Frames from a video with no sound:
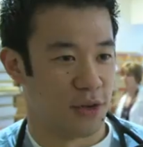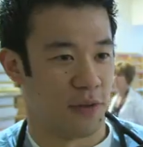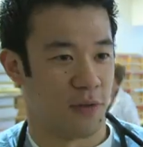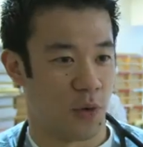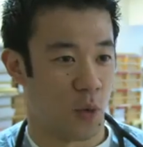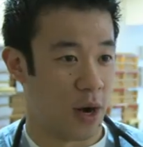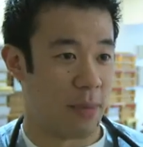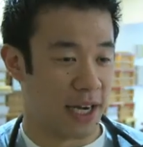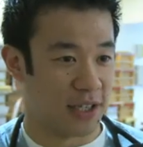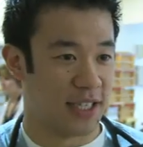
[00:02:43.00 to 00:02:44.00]
sort of what, what I'm
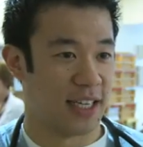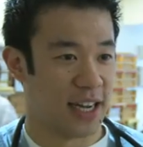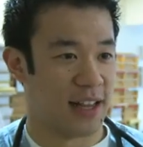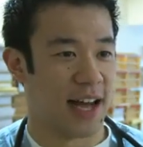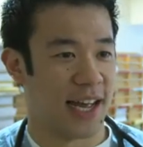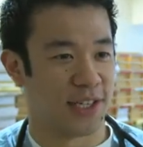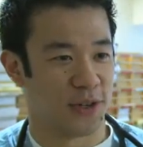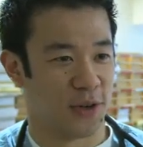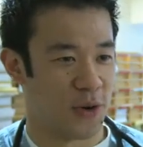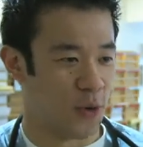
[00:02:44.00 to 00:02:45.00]
actually seeing in class.
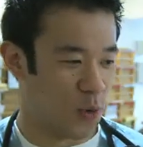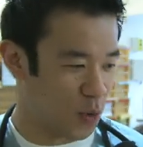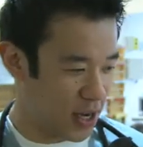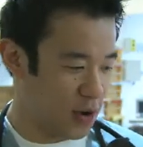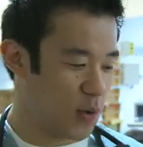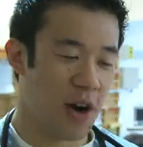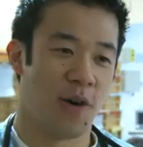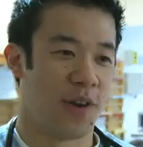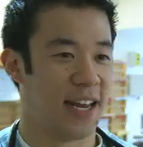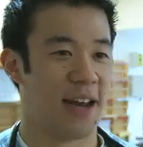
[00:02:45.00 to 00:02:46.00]
So, you know, we're here, we are
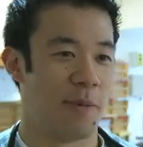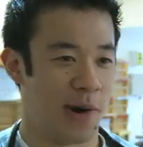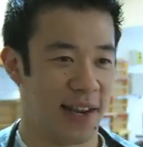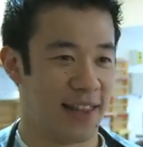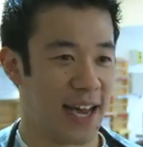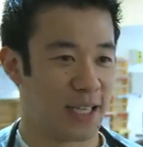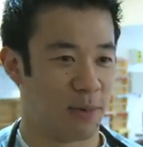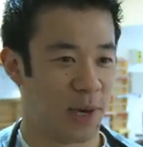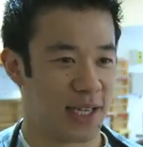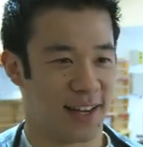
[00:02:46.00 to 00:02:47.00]
reading about it in
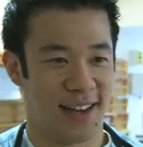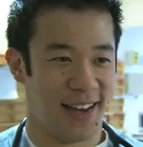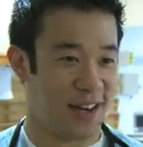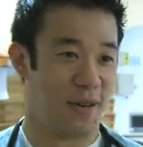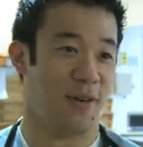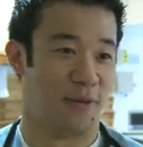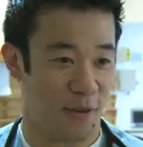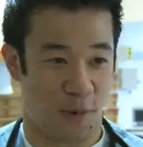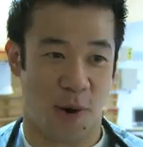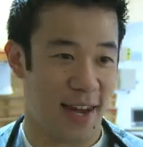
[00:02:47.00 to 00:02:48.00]
textbooks. You know, for
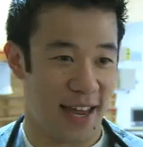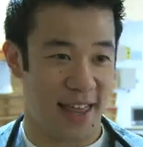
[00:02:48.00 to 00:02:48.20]
the one day